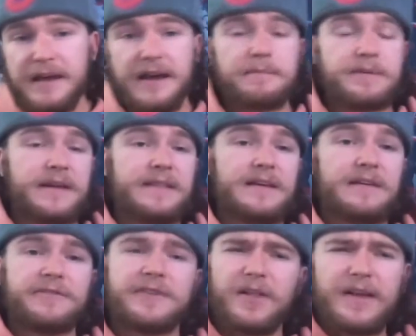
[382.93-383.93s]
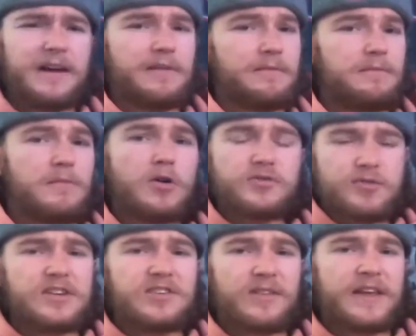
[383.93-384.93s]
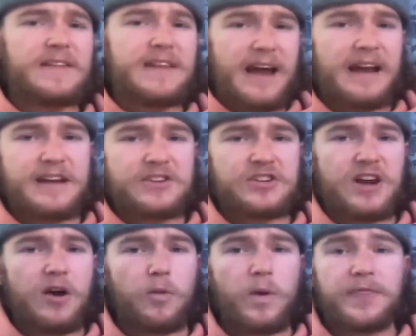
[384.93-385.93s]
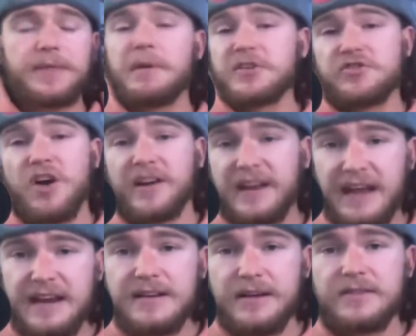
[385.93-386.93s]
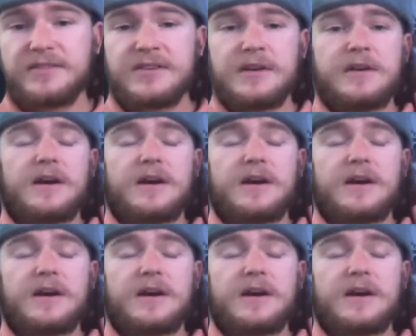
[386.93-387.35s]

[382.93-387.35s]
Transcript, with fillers: They had been the affiliate most recently in the NHL with the Montreal Canadiens.